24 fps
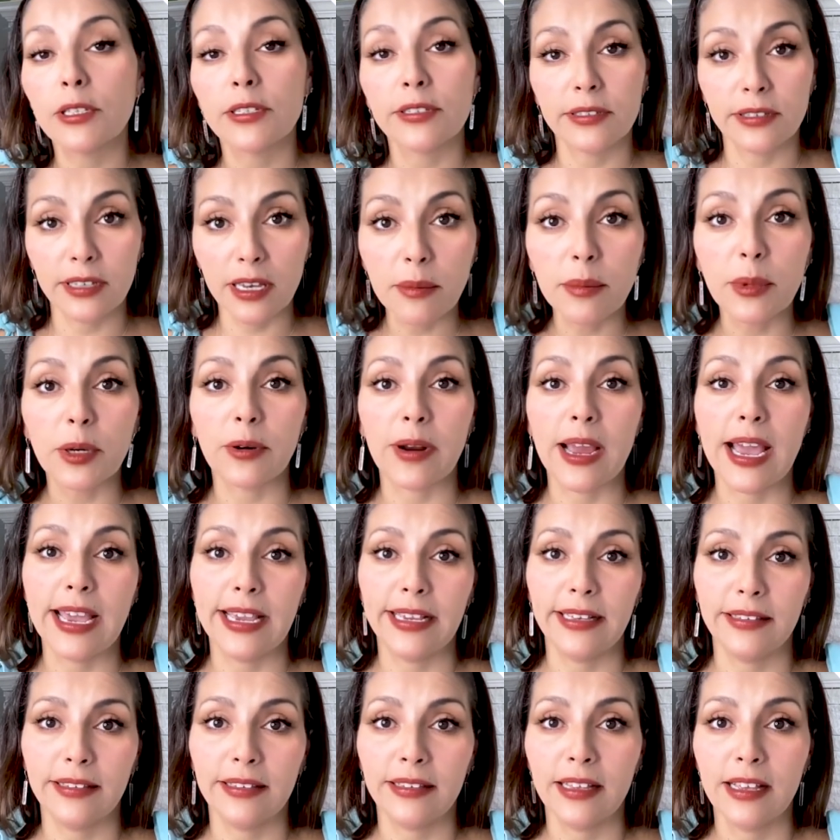
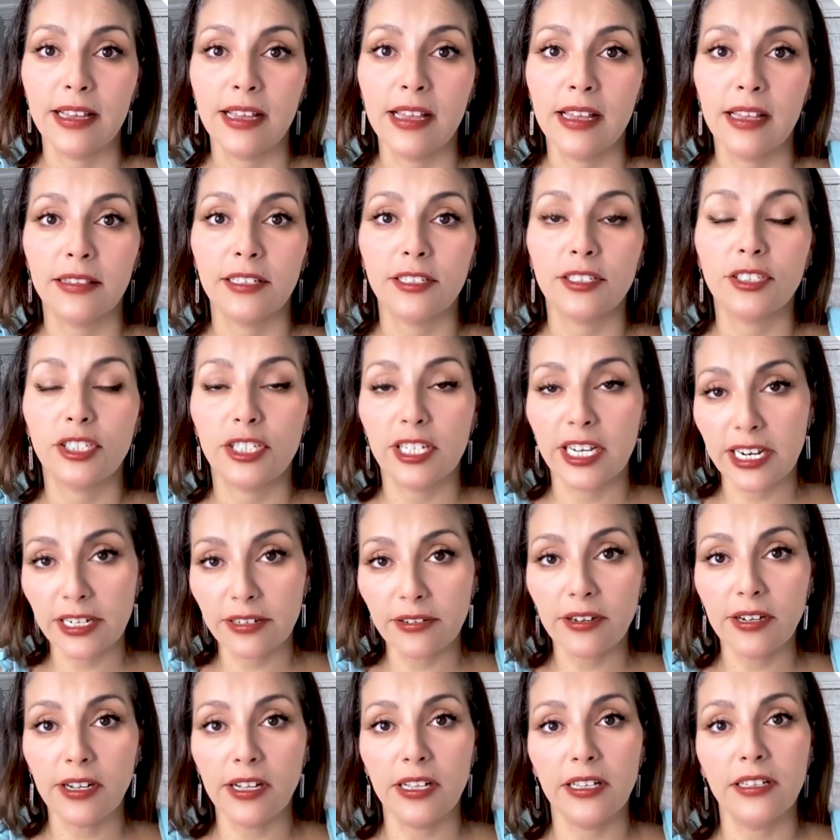summarize the
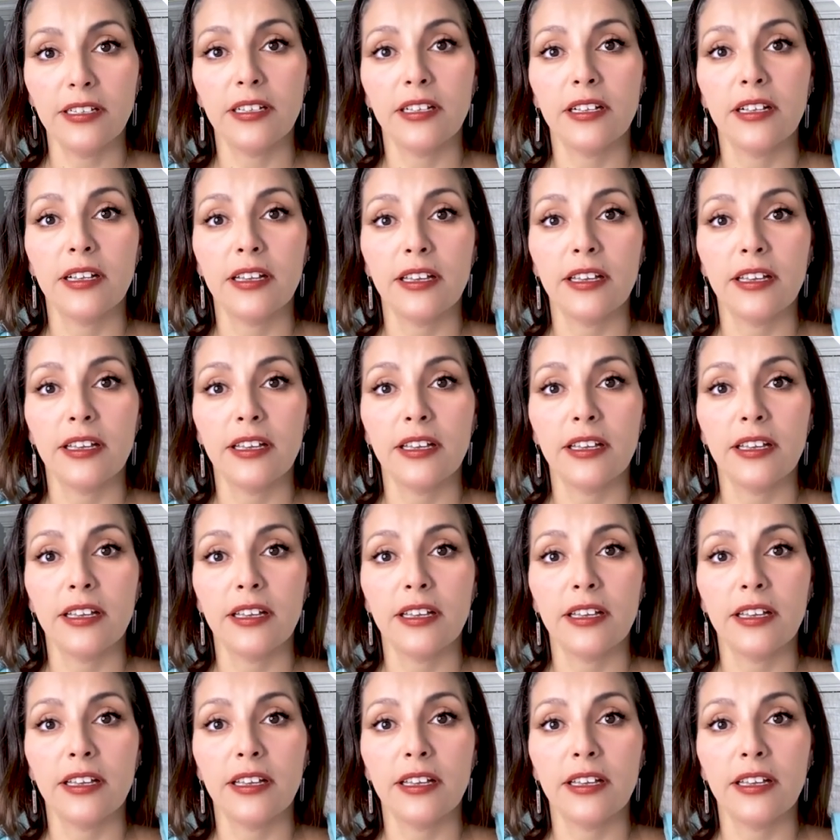general